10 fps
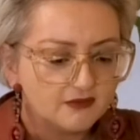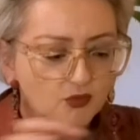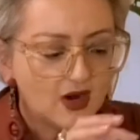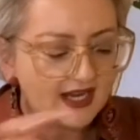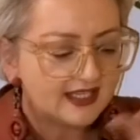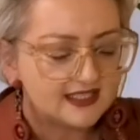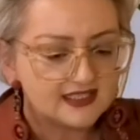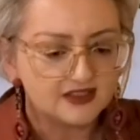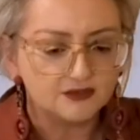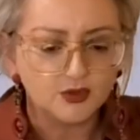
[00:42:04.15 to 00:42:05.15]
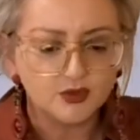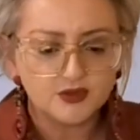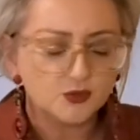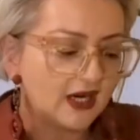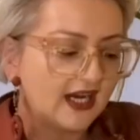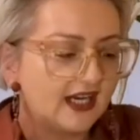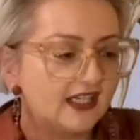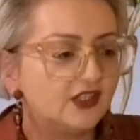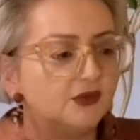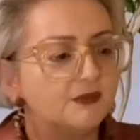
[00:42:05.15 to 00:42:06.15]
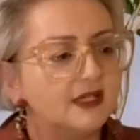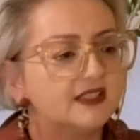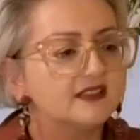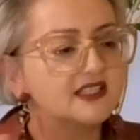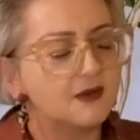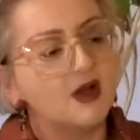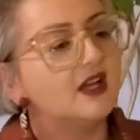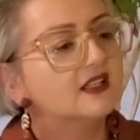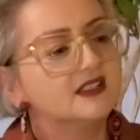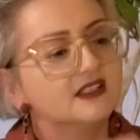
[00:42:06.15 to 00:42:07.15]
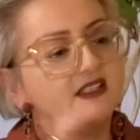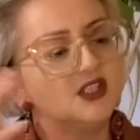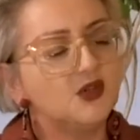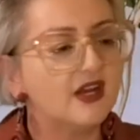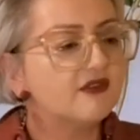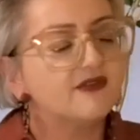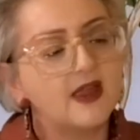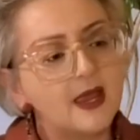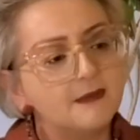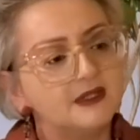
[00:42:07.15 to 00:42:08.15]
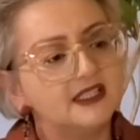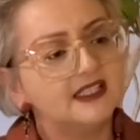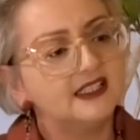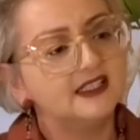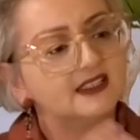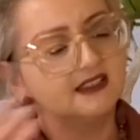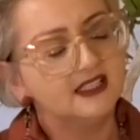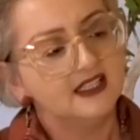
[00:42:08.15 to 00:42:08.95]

ways and moved away, and you met someone, and then you had a family, and